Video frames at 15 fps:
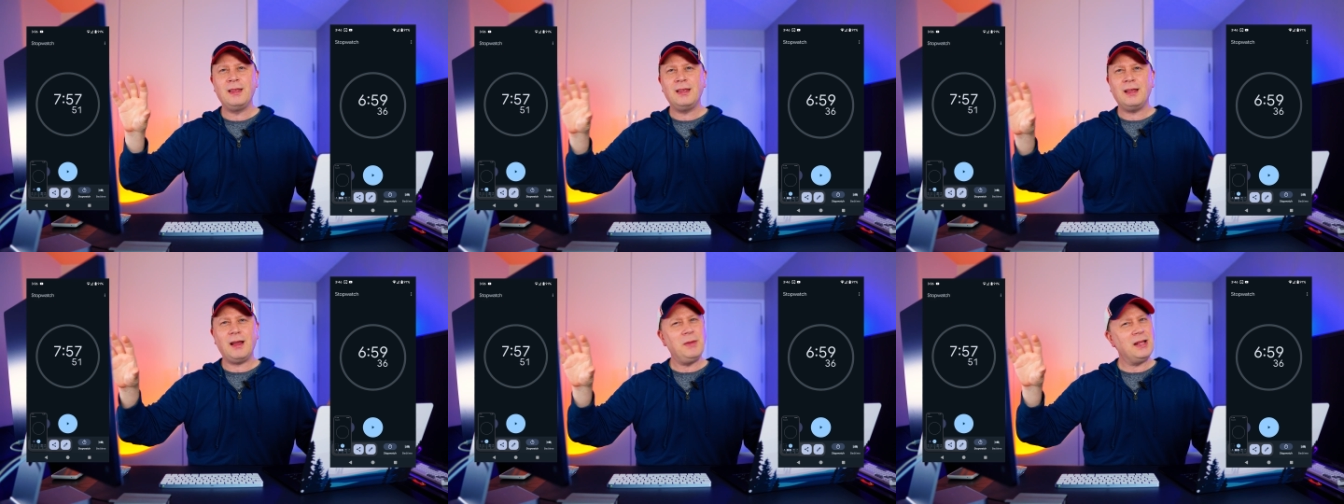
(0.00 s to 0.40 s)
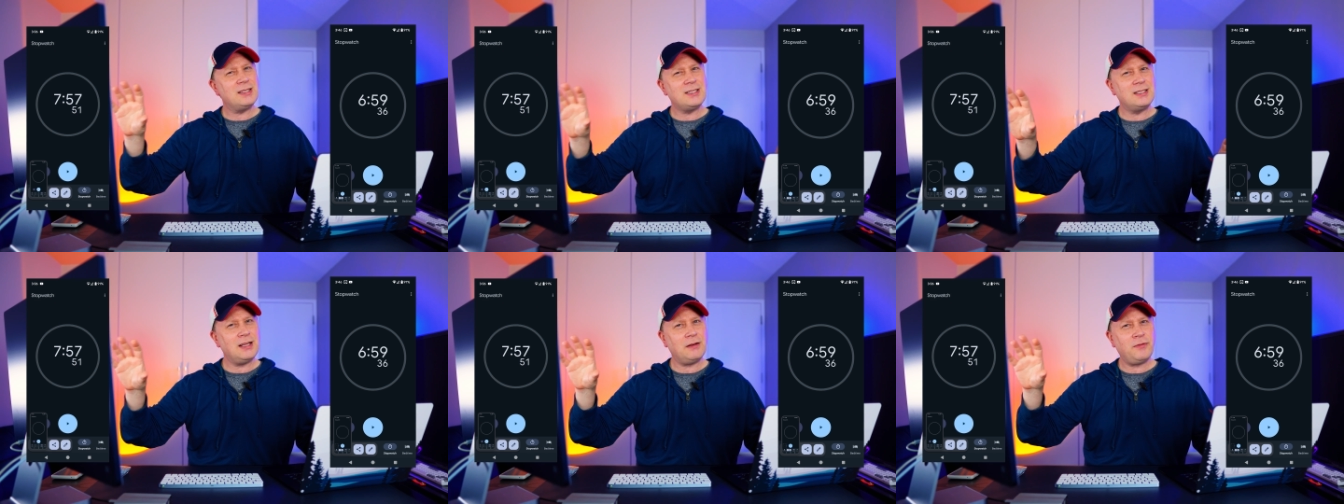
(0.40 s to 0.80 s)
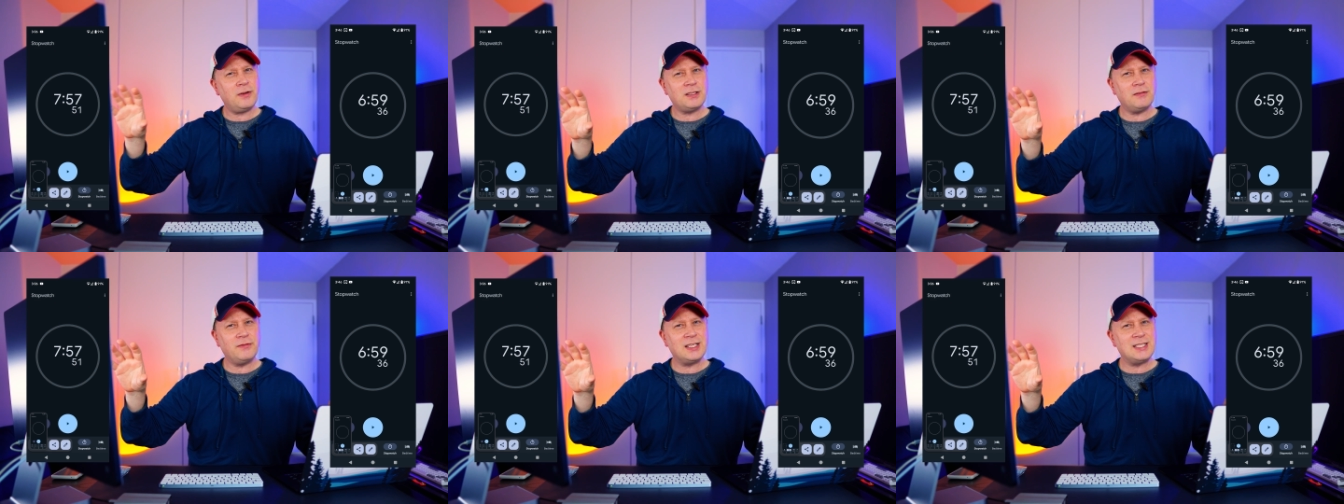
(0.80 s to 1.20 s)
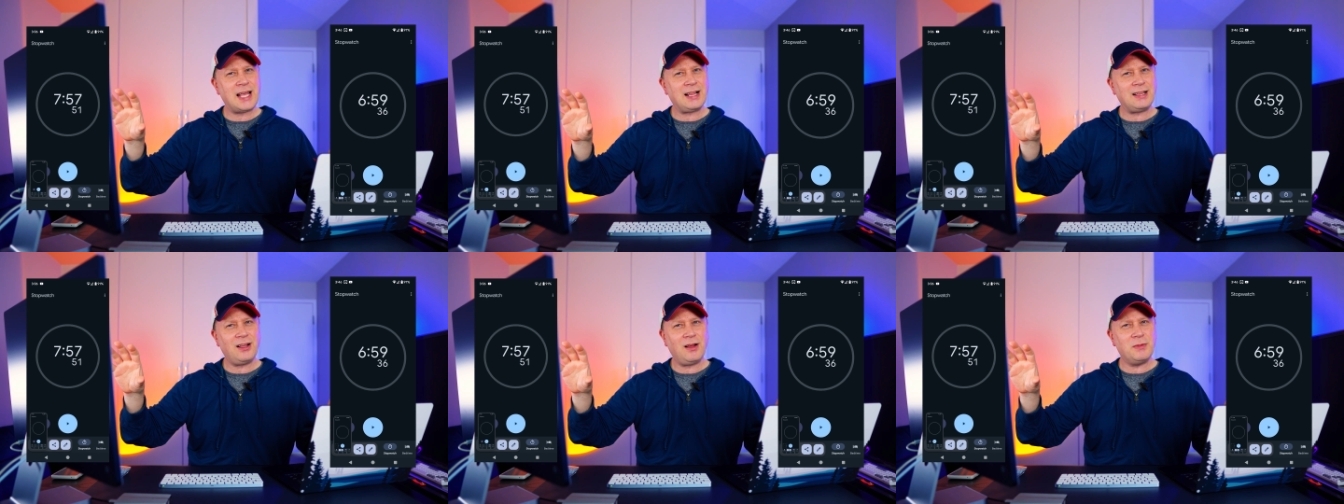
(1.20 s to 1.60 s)
I mean, it's a difference of
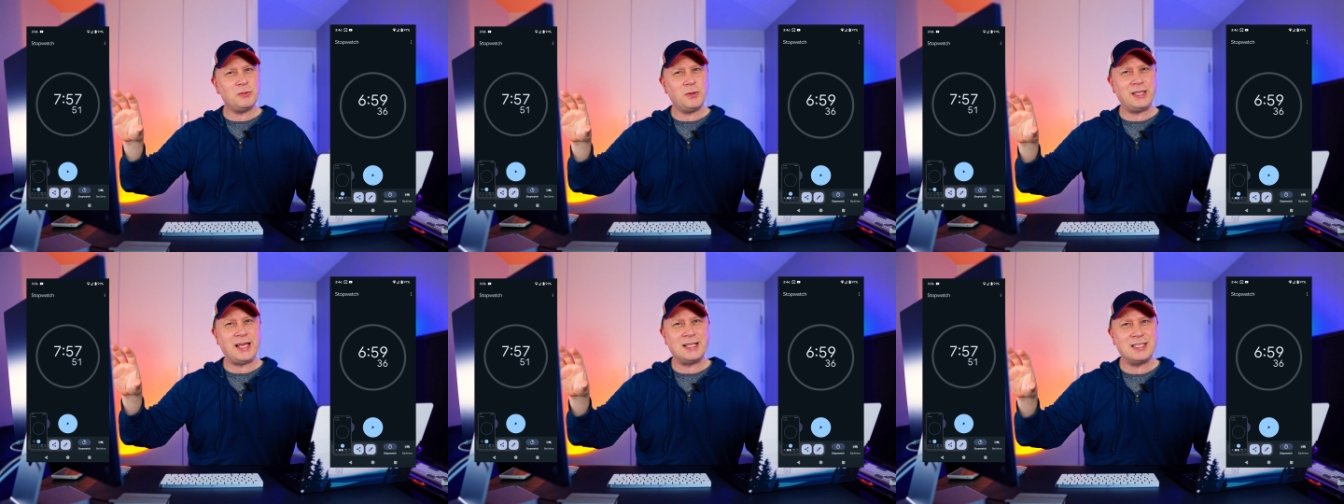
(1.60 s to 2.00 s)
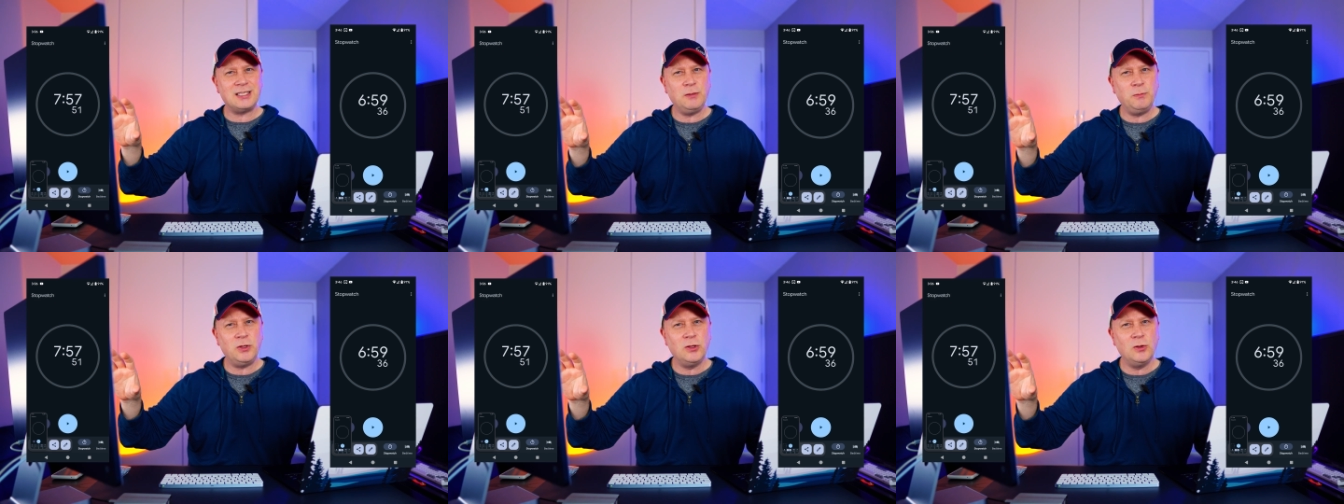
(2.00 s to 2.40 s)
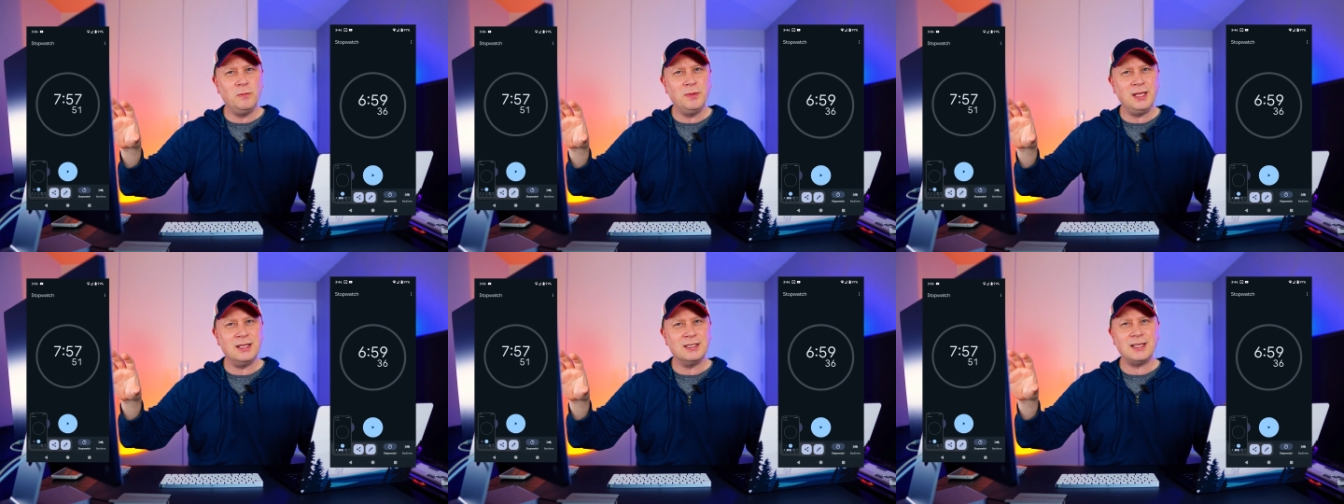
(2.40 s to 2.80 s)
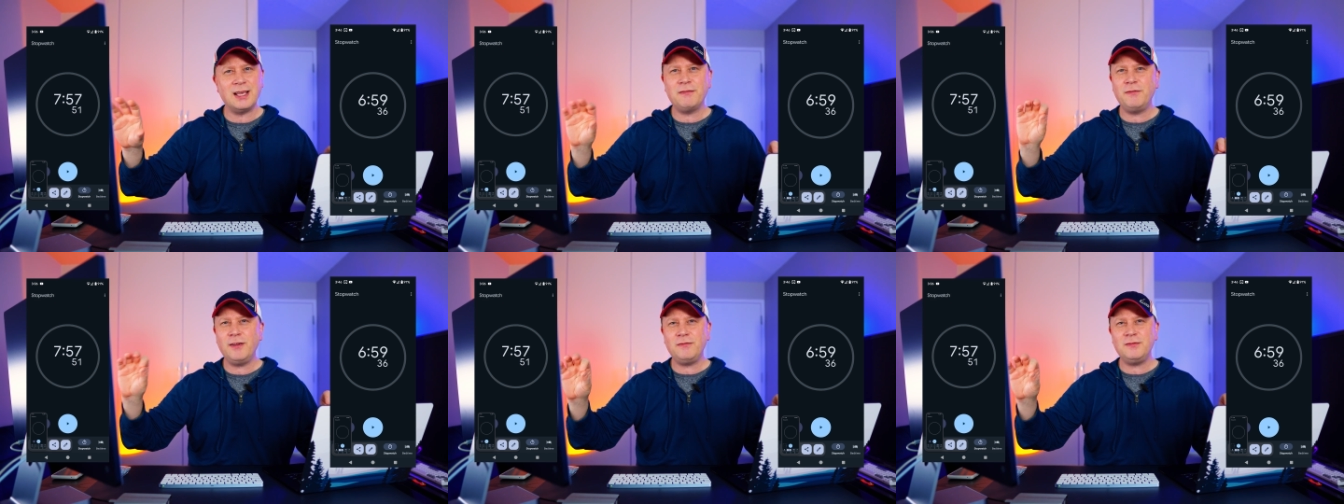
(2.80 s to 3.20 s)
exactly almost what that C P U means, like
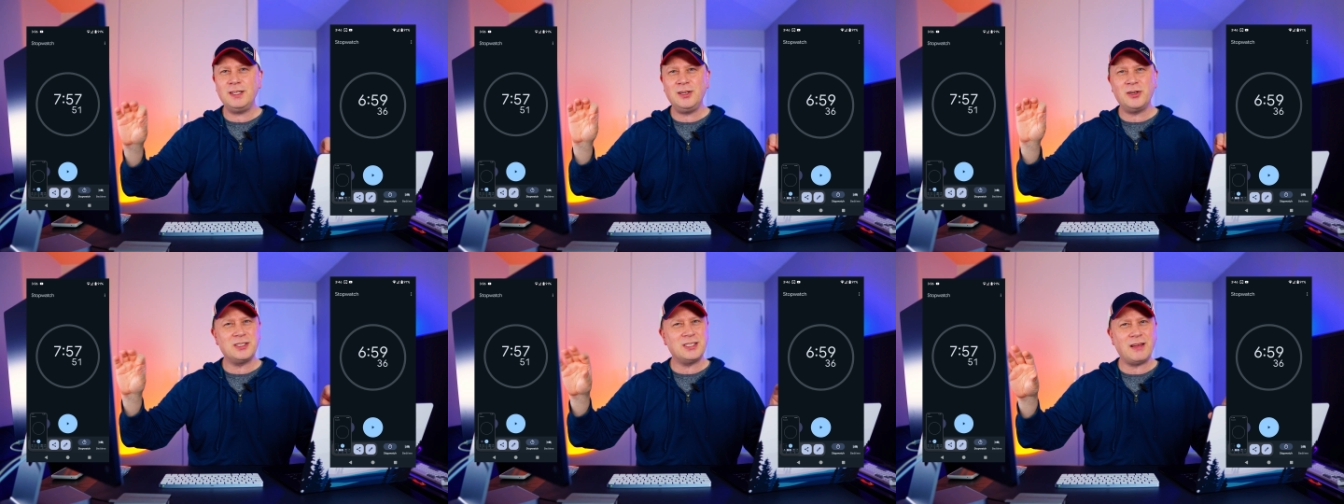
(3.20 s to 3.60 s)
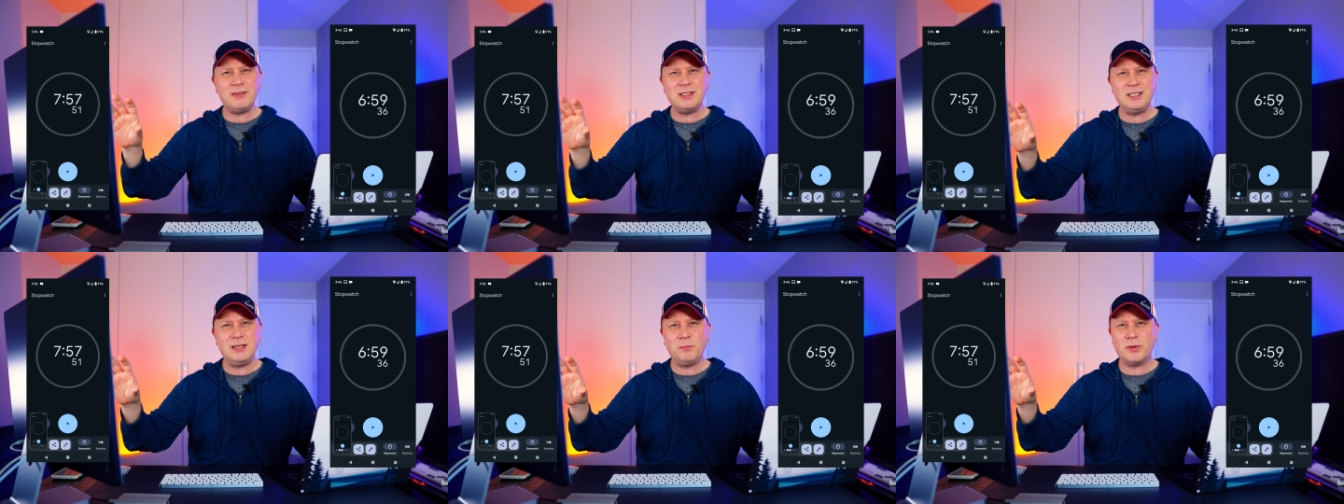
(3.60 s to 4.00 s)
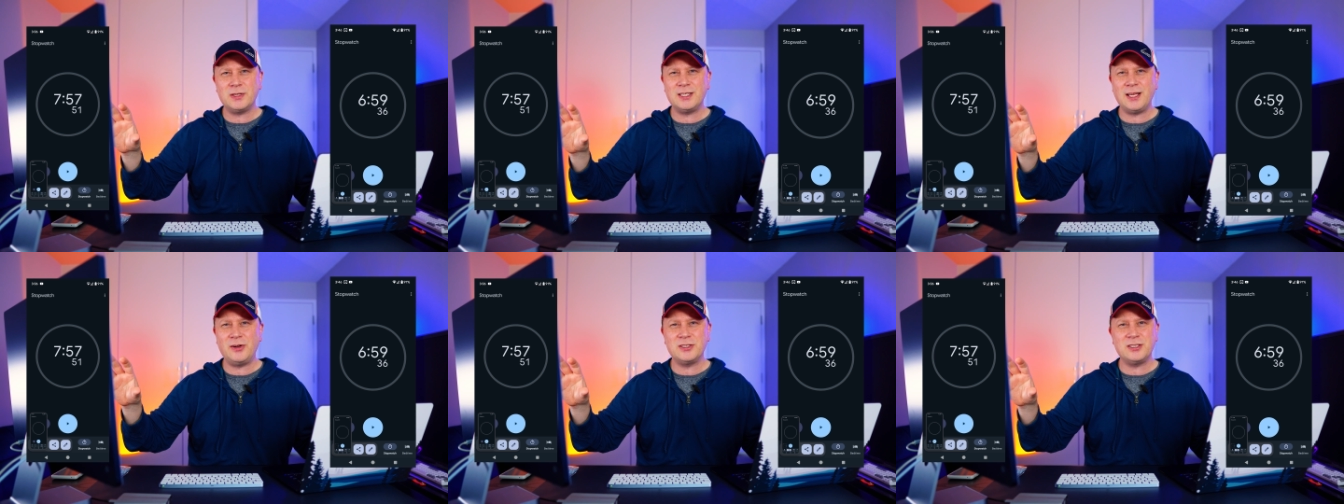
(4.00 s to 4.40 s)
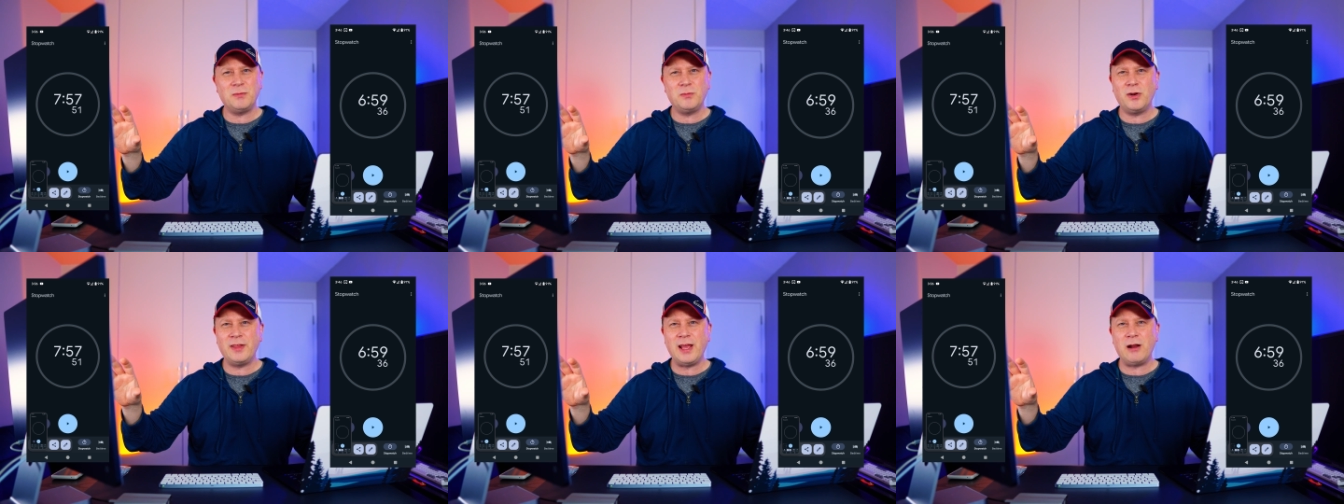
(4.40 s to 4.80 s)
fifteen or seventeen percent or
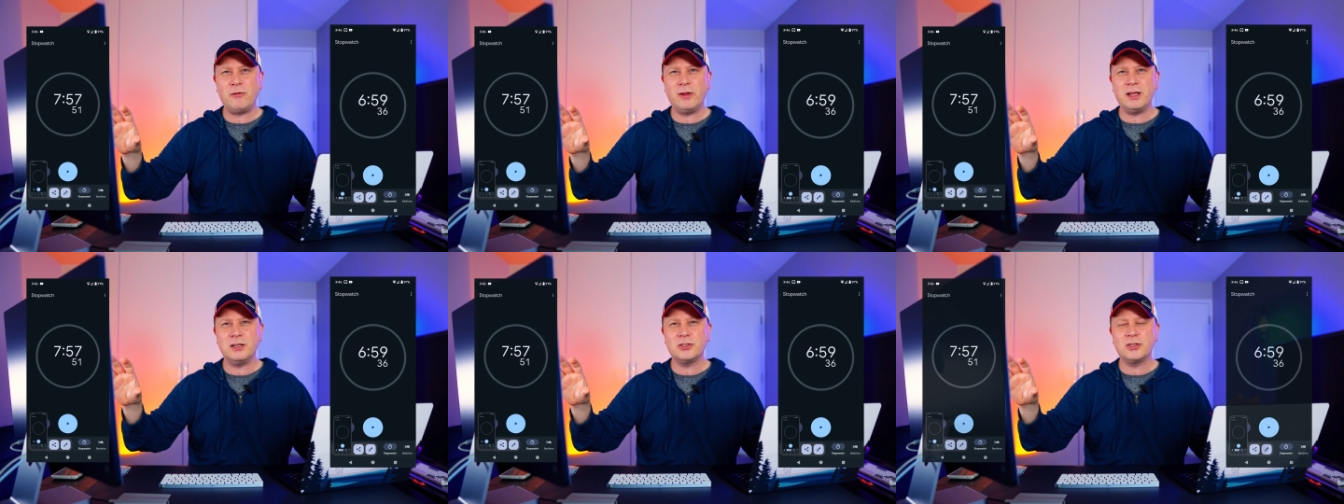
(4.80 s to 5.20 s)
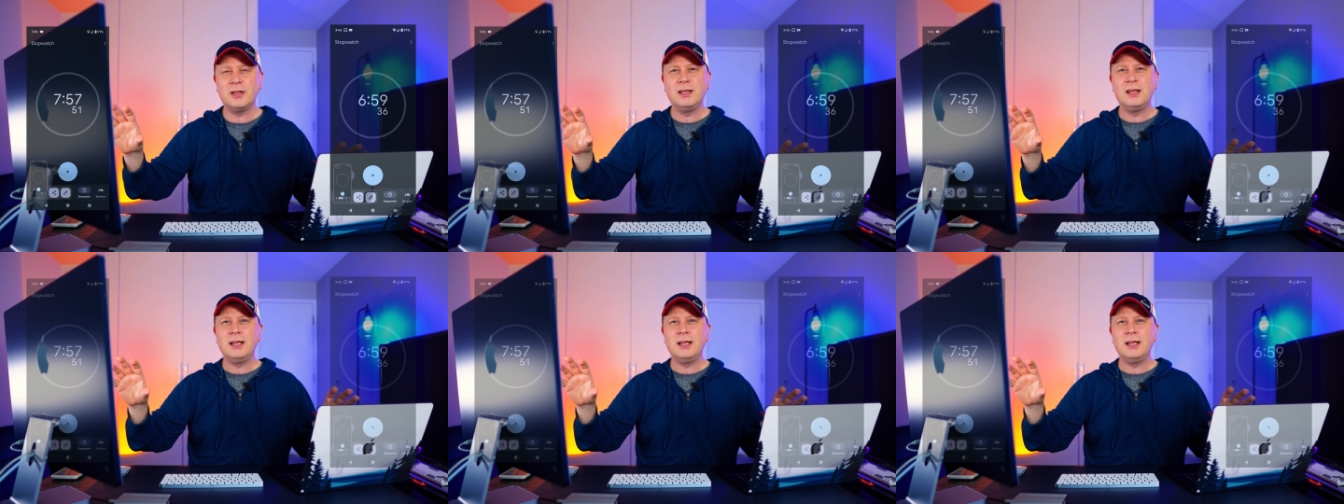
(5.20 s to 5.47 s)
somewhere in that range.